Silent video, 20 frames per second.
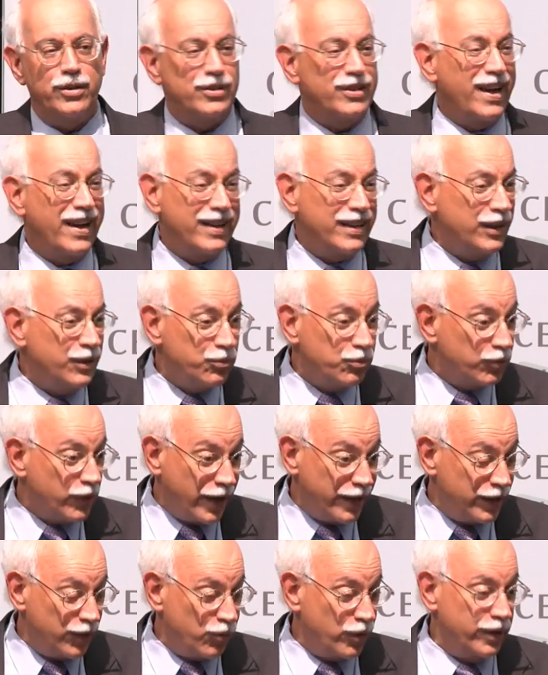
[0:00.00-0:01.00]
he's 90,
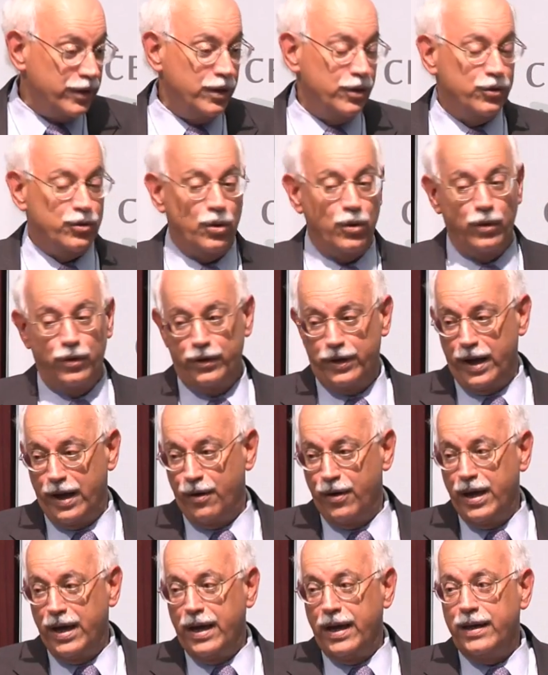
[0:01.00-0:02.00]
91 years old
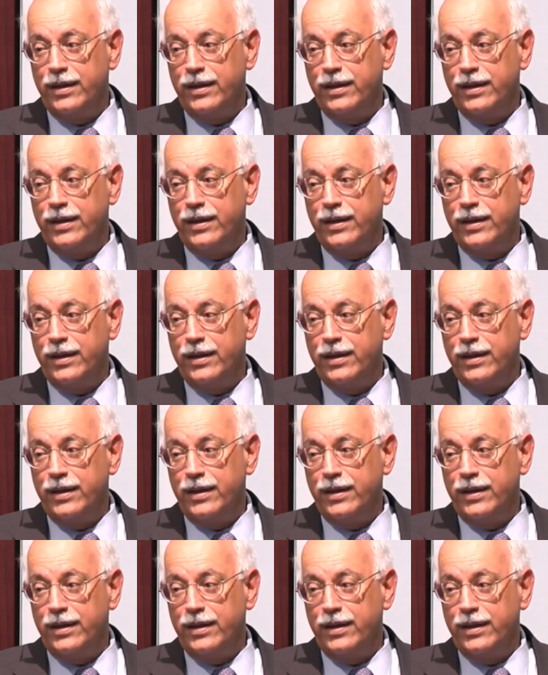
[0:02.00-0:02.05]
now,